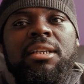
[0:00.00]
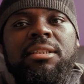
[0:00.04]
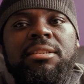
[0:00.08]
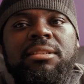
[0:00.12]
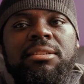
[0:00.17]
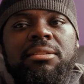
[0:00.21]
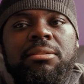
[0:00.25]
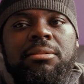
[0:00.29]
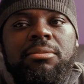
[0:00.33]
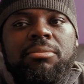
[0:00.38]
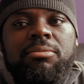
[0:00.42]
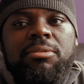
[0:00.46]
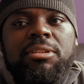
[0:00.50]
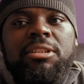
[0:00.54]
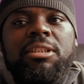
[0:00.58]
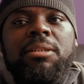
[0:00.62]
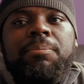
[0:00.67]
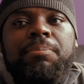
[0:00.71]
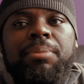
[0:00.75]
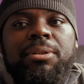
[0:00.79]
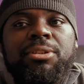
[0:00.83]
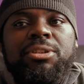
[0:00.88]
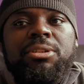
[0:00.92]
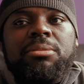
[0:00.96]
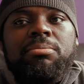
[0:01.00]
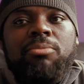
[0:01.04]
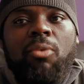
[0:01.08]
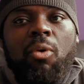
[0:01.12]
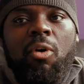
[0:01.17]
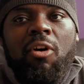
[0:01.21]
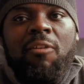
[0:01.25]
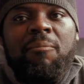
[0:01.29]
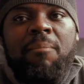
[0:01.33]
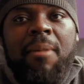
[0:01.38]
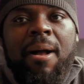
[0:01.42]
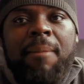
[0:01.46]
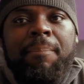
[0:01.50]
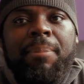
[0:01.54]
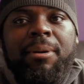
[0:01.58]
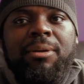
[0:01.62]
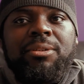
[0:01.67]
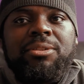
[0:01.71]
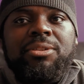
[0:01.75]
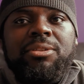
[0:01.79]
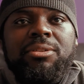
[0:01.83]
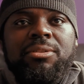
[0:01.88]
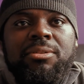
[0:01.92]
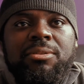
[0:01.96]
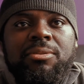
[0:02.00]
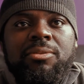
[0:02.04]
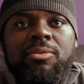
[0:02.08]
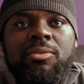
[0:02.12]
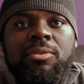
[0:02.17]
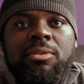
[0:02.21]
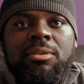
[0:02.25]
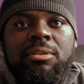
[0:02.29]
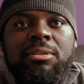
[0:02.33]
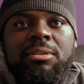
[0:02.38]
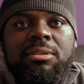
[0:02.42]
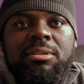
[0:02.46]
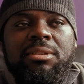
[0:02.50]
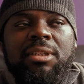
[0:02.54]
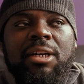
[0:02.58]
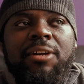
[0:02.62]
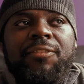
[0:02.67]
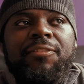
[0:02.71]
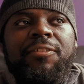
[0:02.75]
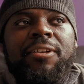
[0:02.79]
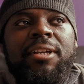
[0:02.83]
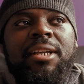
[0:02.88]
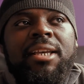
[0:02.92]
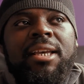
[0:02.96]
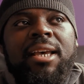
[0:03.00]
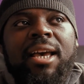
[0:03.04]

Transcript: to really push more of my personal stuff.